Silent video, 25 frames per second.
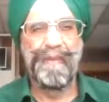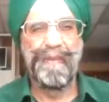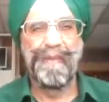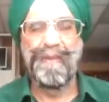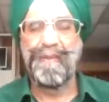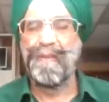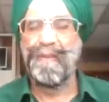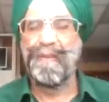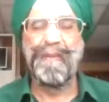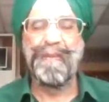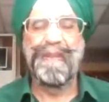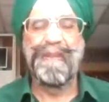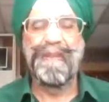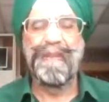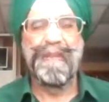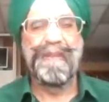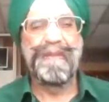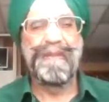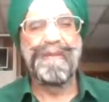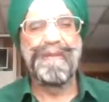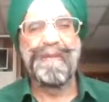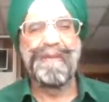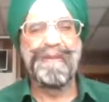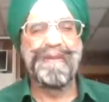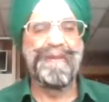Gurumukhi
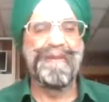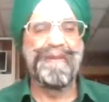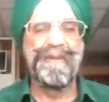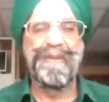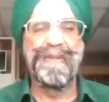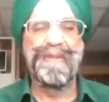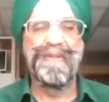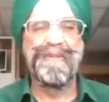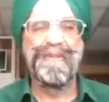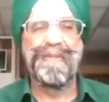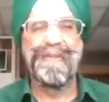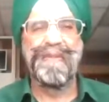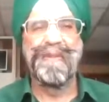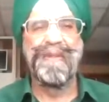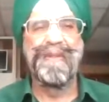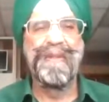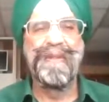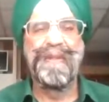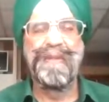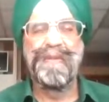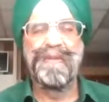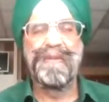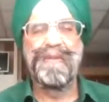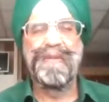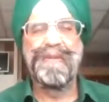has its own history,
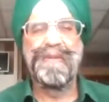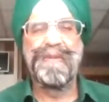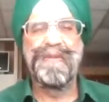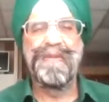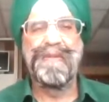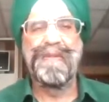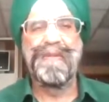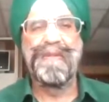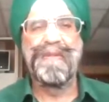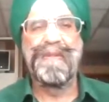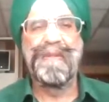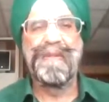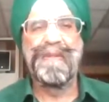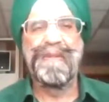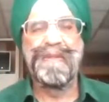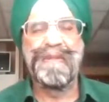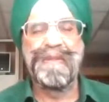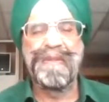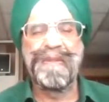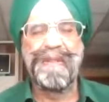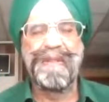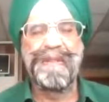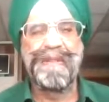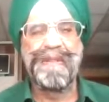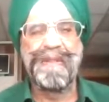which we will
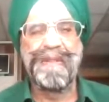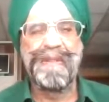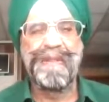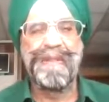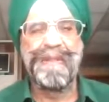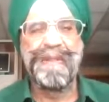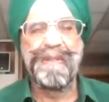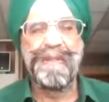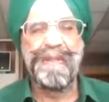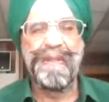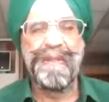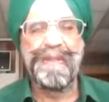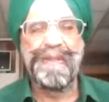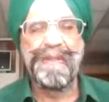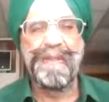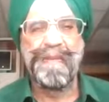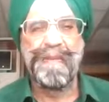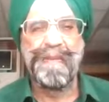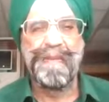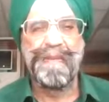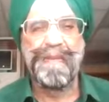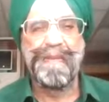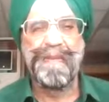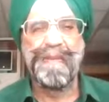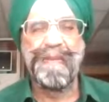discuss in detail some
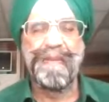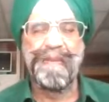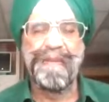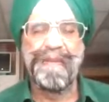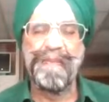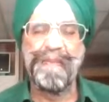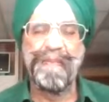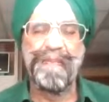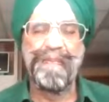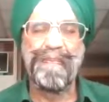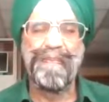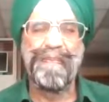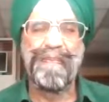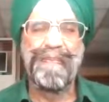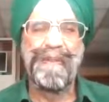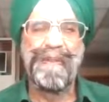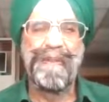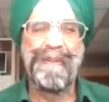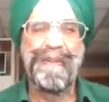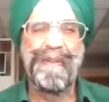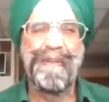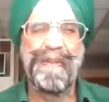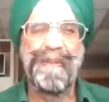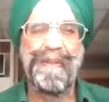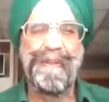other time.
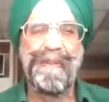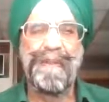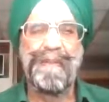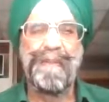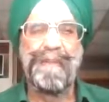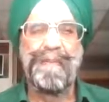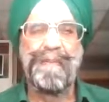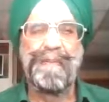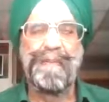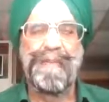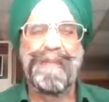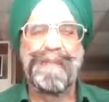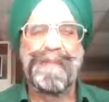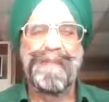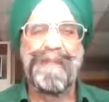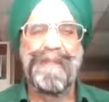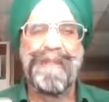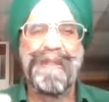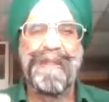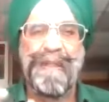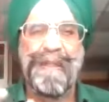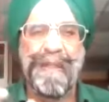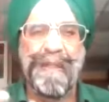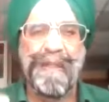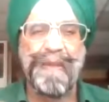But the
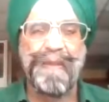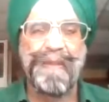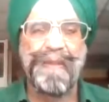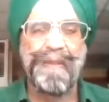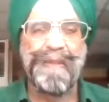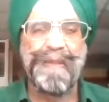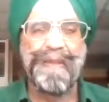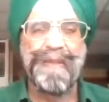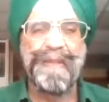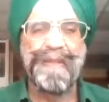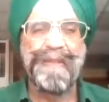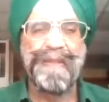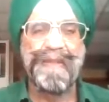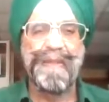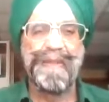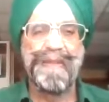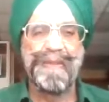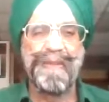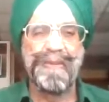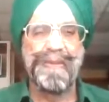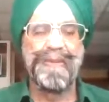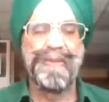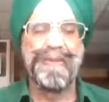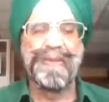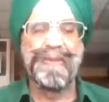languages
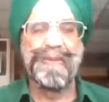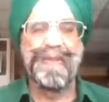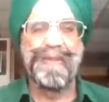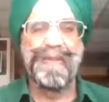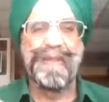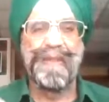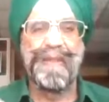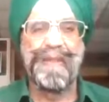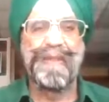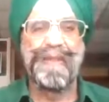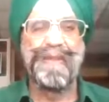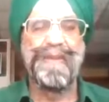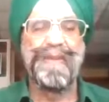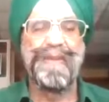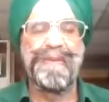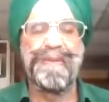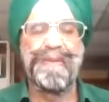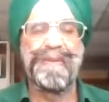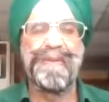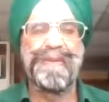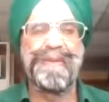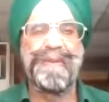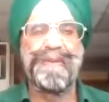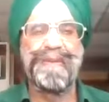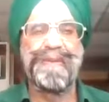used in Guru
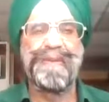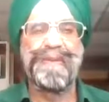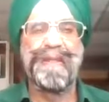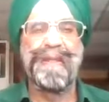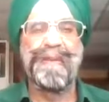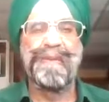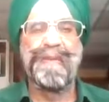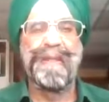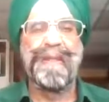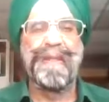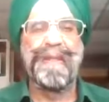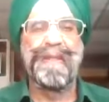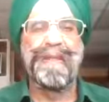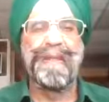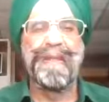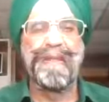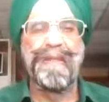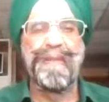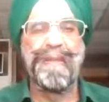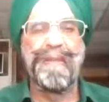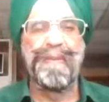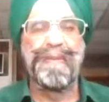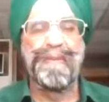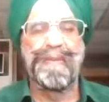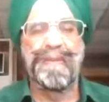Granth Sahib are
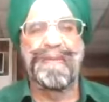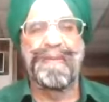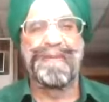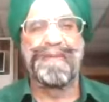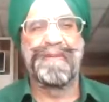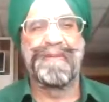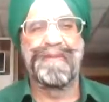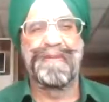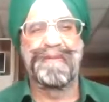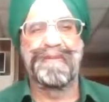numerous.